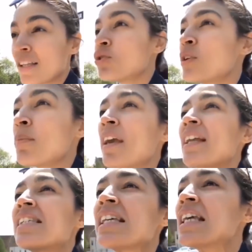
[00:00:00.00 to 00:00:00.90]
You need to make
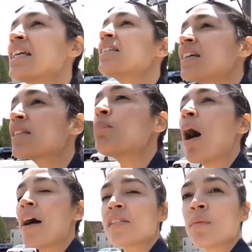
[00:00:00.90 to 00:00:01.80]
it as easy as
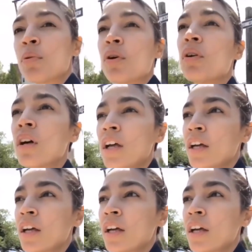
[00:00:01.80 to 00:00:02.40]
possible